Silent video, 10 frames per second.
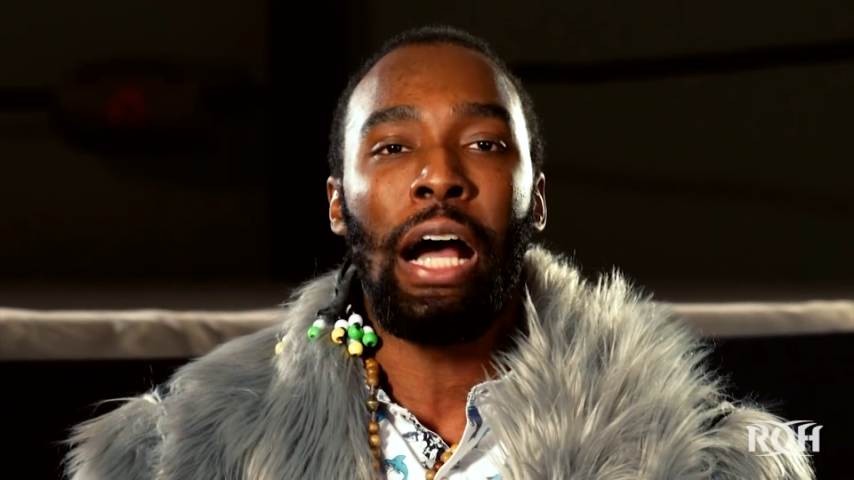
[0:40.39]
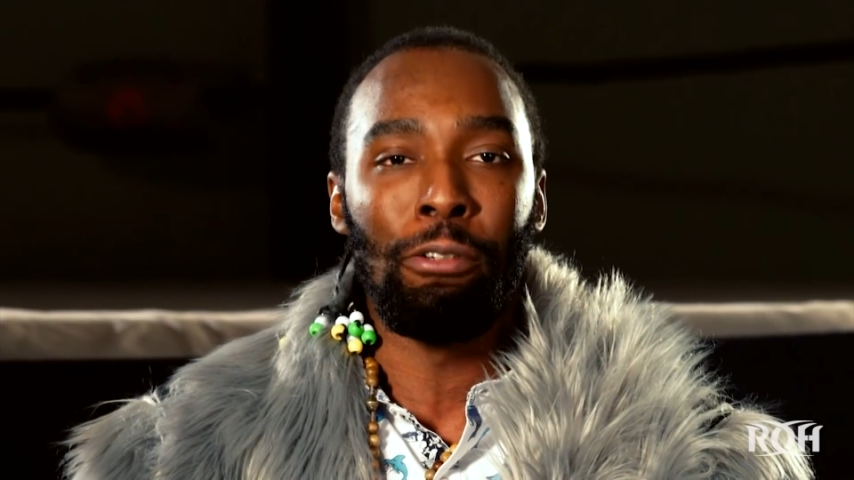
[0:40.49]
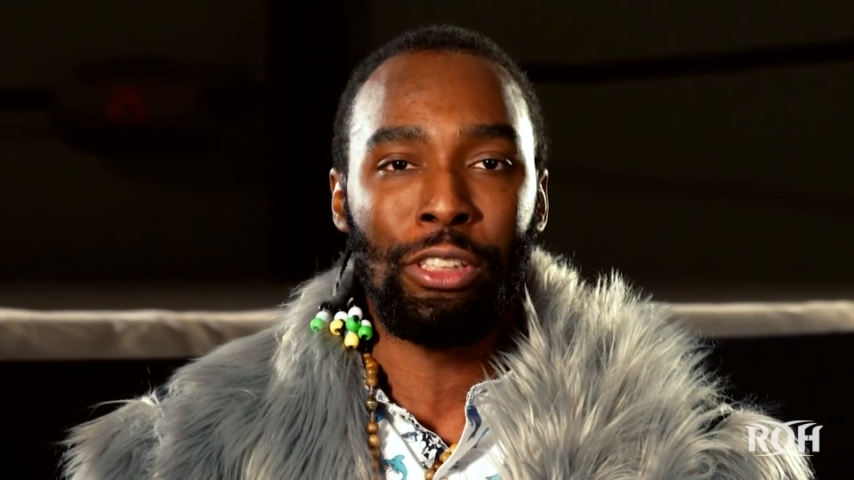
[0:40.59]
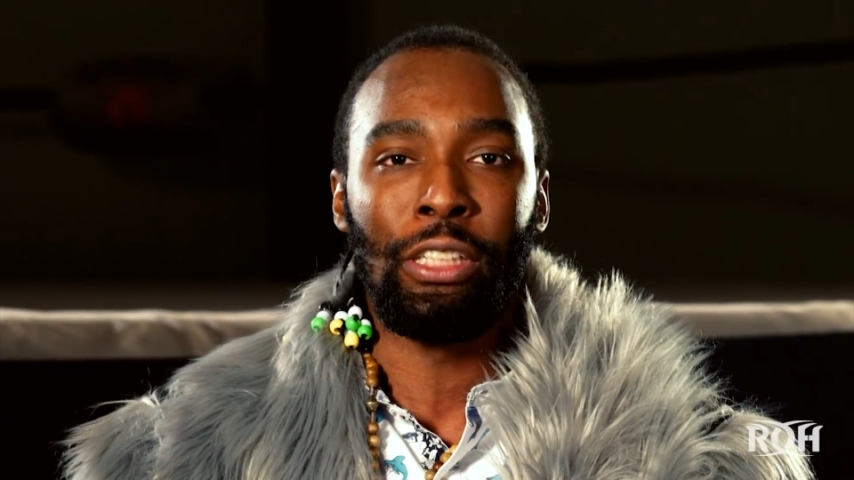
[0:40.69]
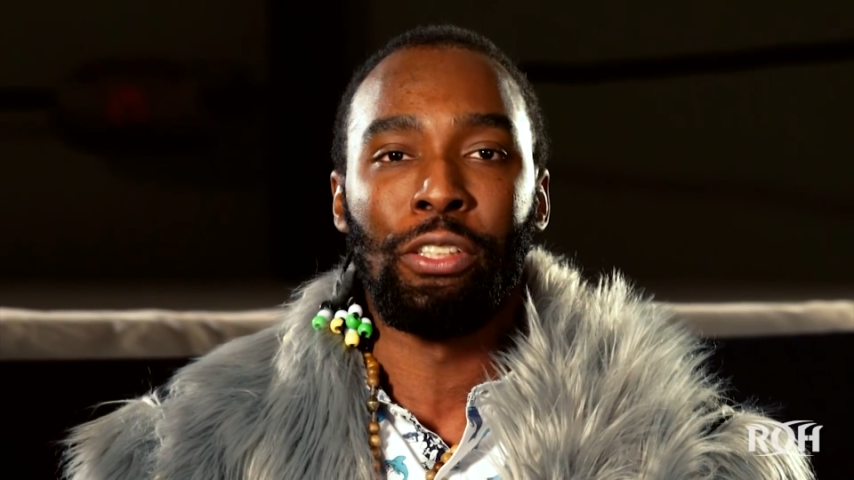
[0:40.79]
I
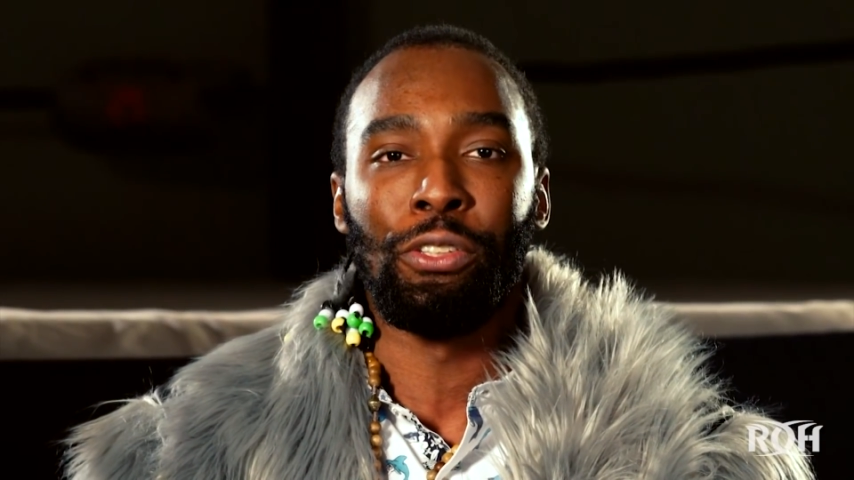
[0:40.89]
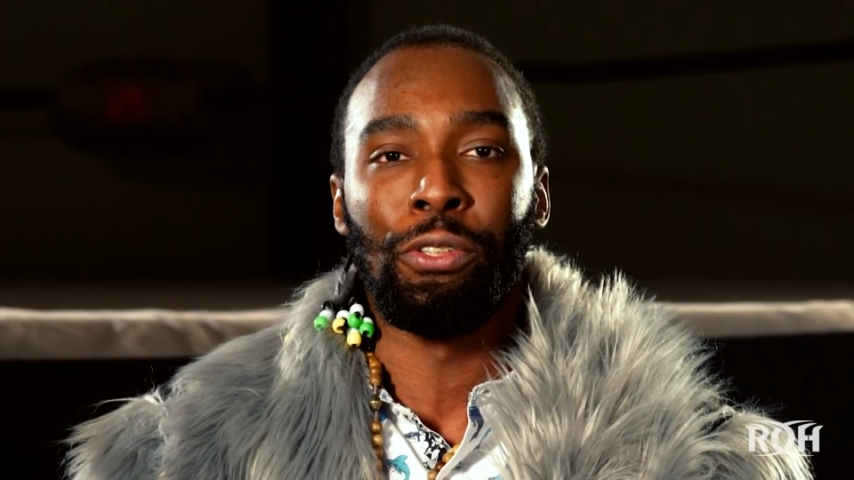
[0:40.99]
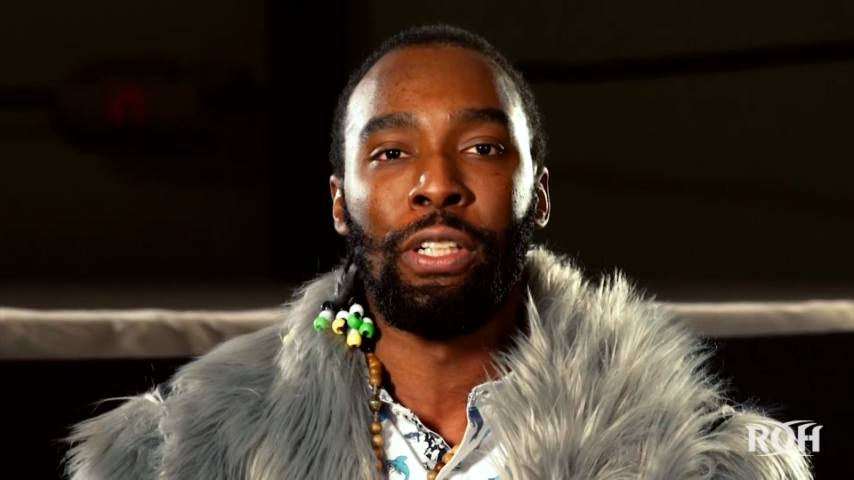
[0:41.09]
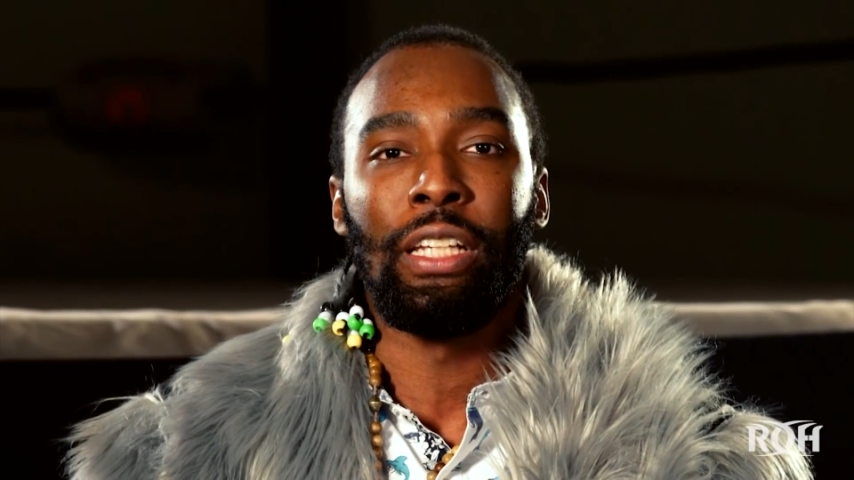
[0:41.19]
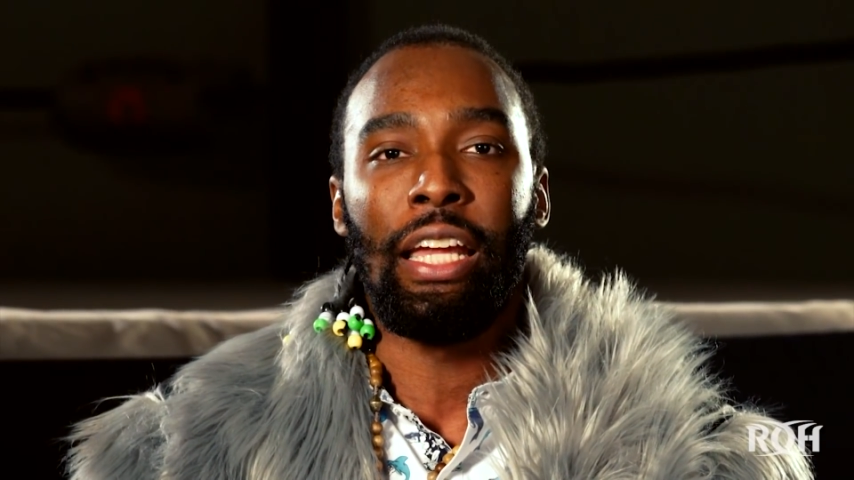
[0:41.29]
was there to
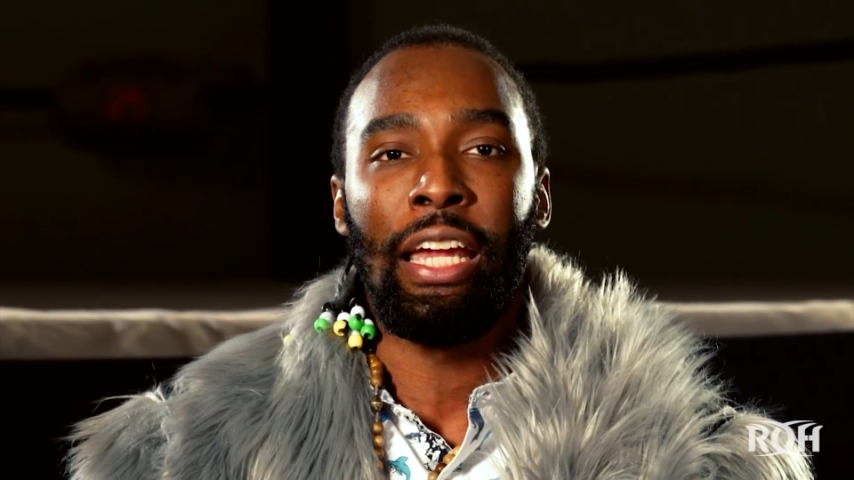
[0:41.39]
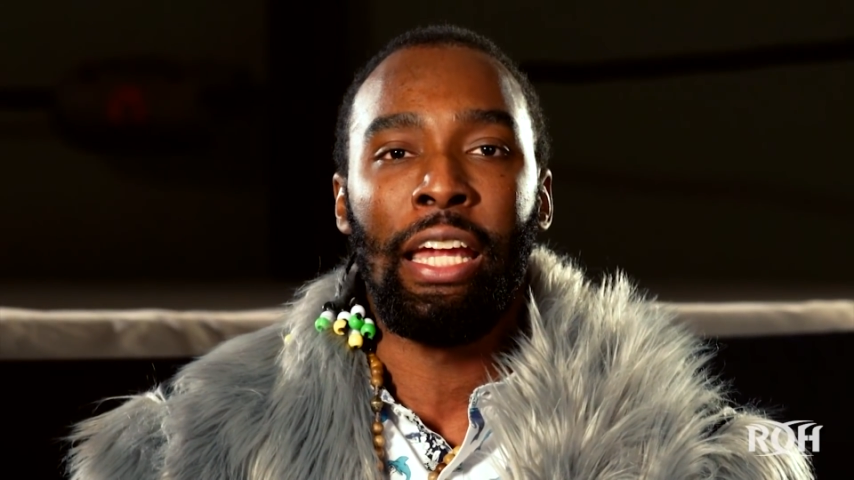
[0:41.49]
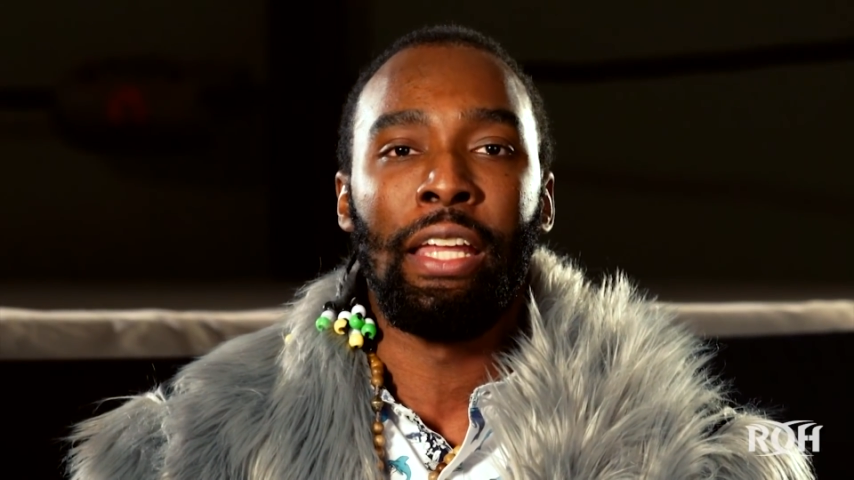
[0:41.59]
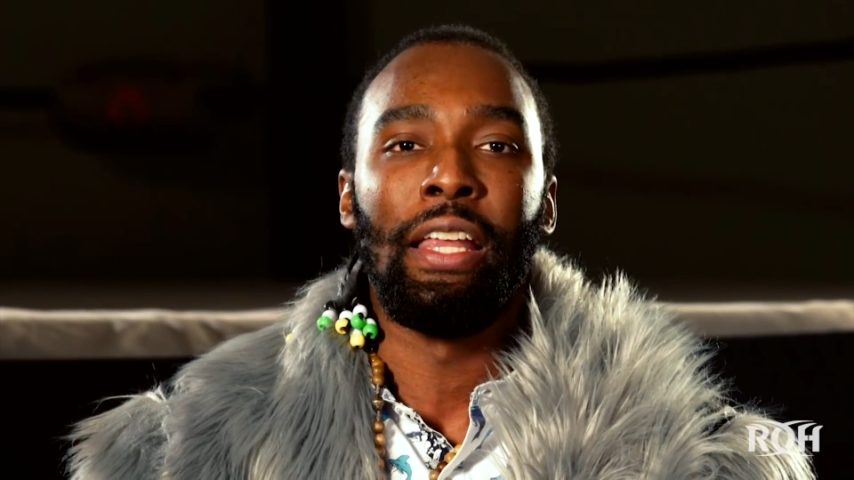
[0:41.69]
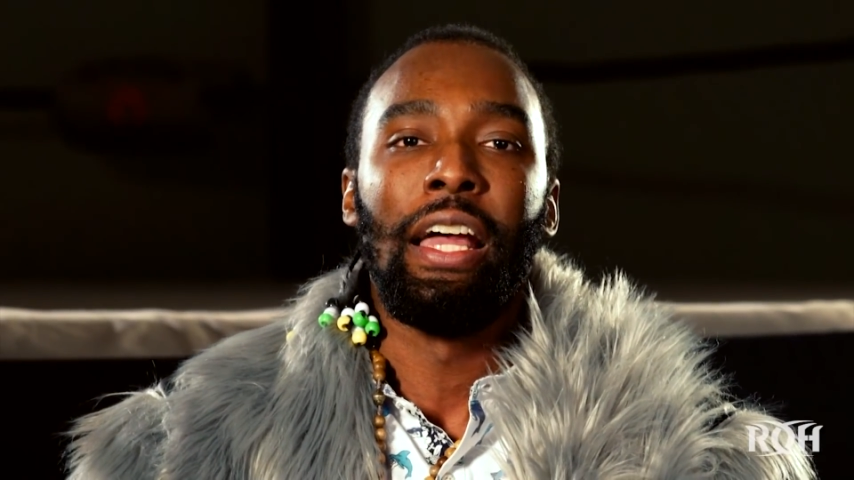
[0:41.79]
do it. And